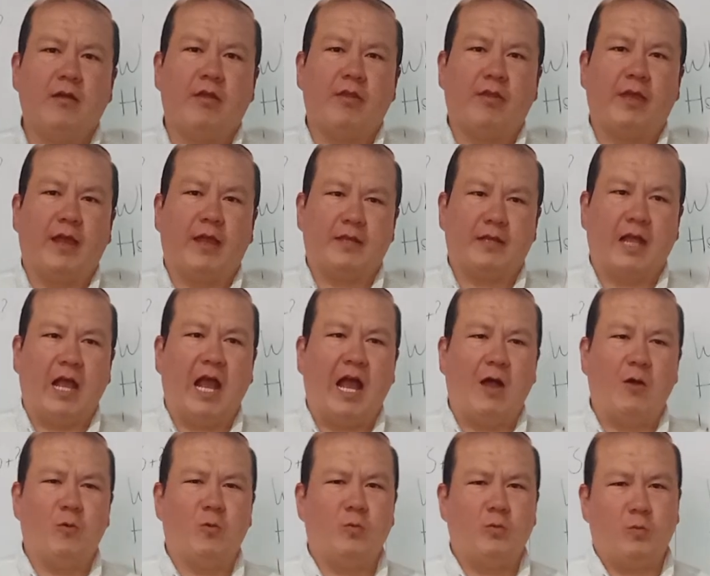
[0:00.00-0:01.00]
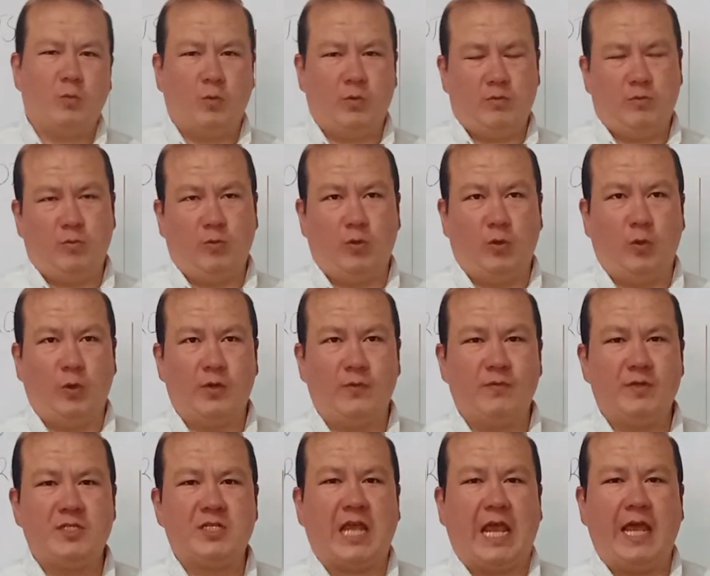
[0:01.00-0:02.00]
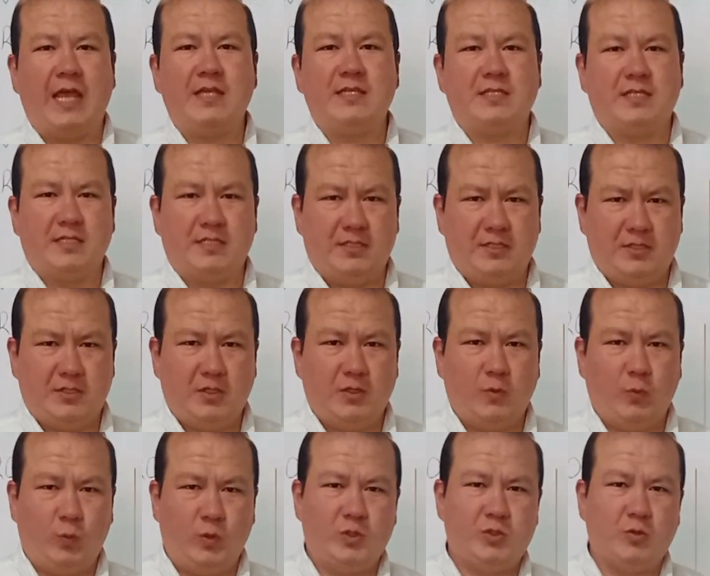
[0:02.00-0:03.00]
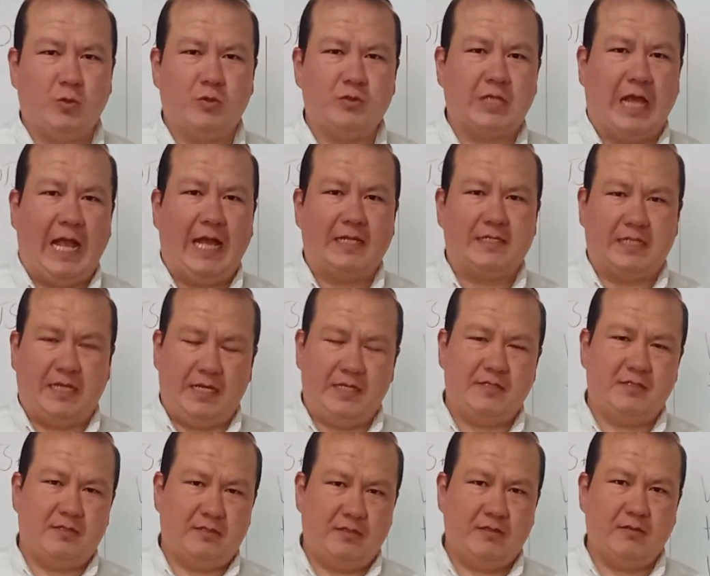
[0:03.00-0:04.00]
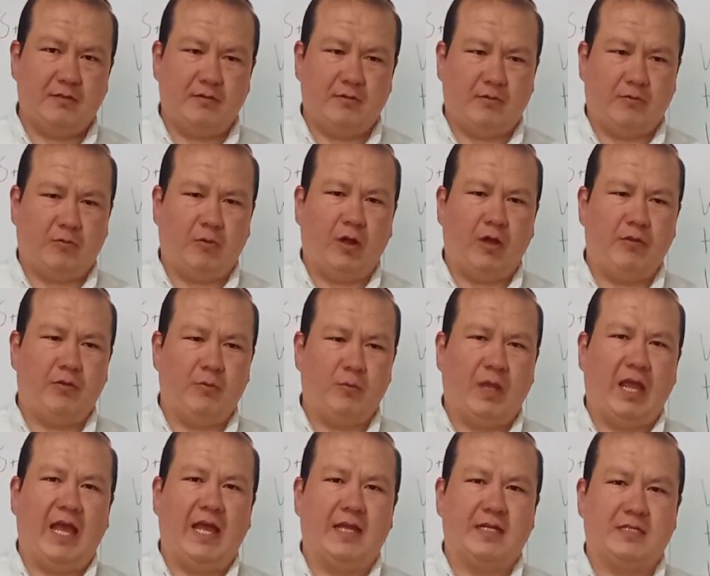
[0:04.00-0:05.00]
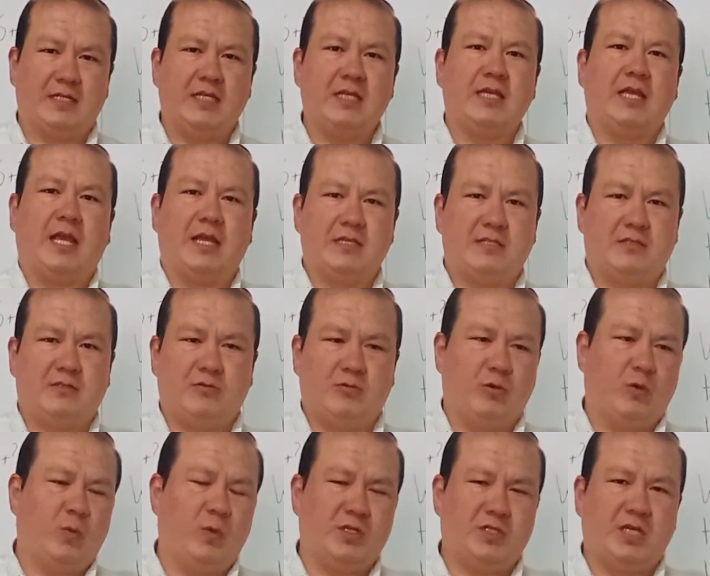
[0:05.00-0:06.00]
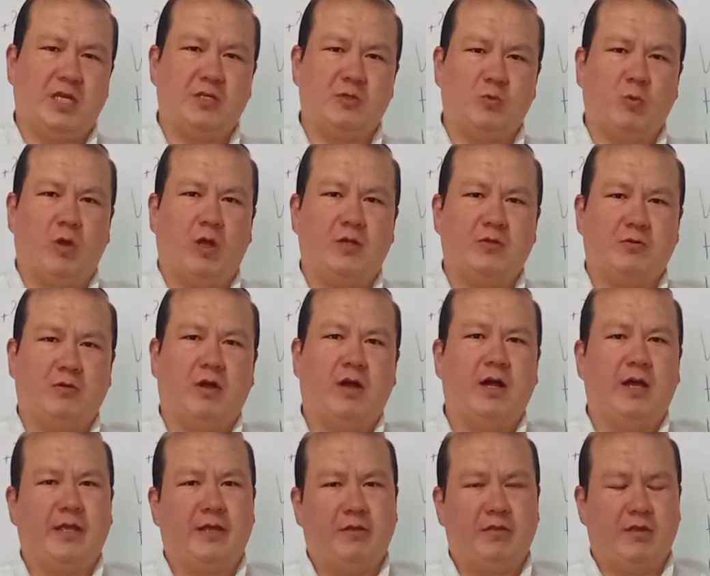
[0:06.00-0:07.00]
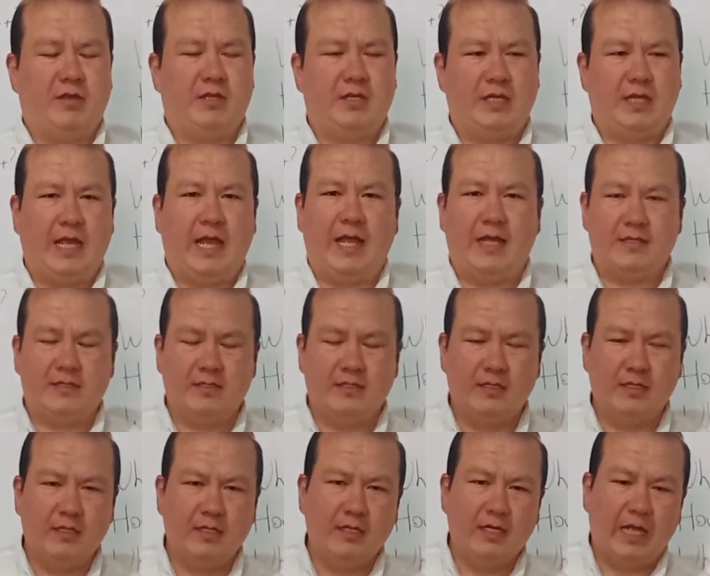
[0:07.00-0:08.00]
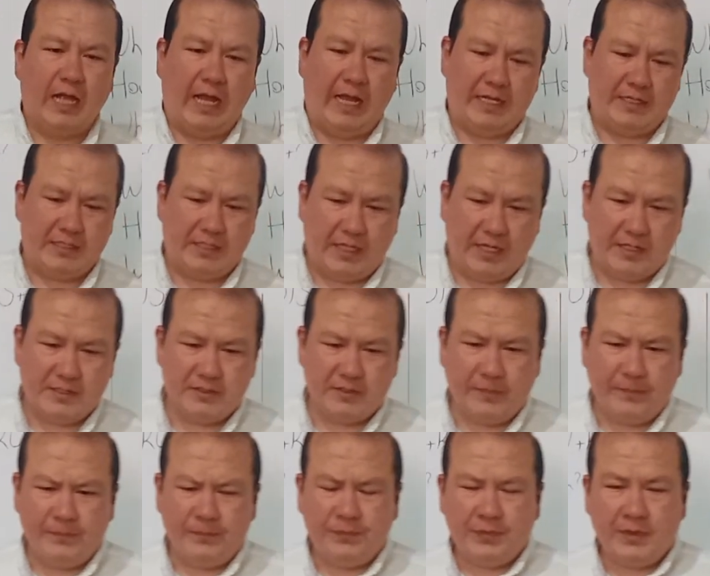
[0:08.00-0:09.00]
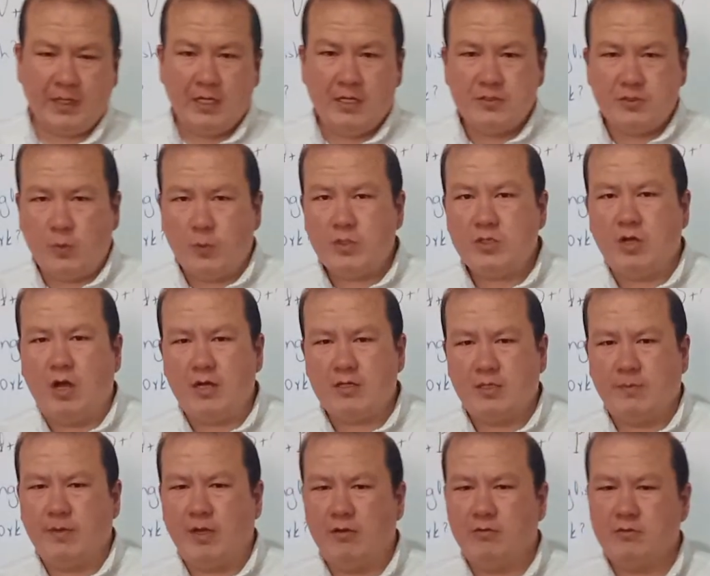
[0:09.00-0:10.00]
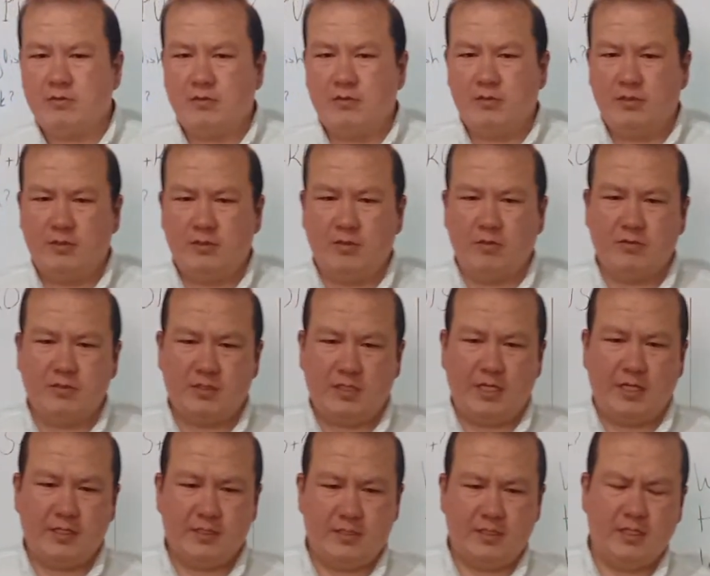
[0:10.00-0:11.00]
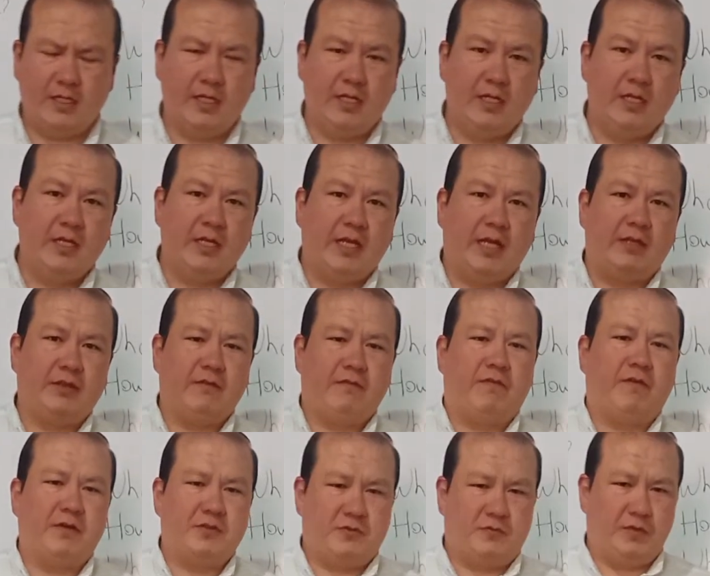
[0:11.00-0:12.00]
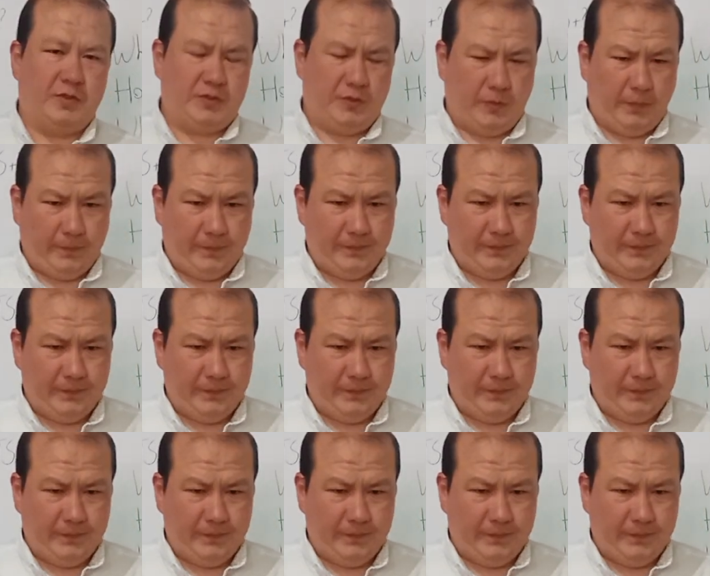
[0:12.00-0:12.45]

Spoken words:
that how or in which cases we don't add s, rather we add es, or we change y to I and then add es. So we talked about those things in the first video.